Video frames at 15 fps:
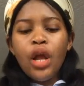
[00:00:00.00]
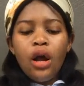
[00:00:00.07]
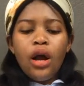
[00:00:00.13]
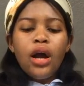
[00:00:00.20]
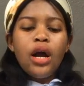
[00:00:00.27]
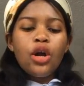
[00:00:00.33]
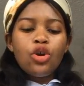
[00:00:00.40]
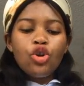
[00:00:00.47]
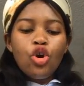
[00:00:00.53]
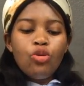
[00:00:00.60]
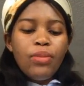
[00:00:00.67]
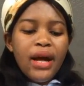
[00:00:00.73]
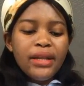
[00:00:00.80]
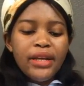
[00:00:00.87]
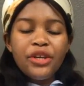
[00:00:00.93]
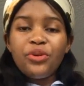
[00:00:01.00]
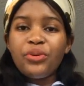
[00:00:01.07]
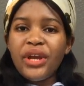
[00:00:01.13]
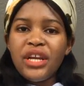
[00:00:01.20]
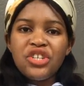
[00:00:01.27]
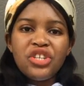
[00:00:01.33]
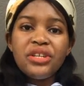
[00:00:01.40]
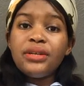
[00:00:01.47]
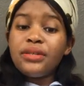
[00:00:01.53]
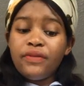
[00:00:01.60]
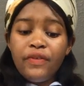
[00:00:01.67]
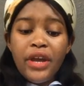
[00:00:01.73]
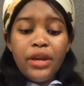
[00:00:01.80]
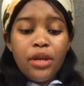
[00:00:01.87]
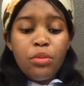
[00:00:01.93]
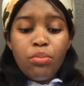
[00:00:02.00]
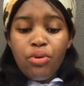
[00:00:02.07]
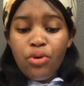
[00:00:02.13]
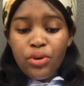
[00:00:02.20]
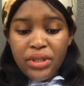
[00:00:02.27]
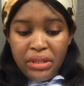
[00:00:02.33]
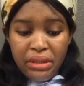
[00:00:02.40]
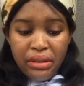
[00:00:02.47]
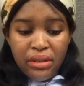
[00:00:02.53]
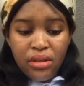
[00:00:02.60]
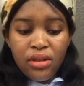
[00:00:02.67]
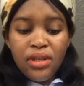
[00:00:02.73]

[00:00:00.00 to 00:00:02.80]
our global education is very important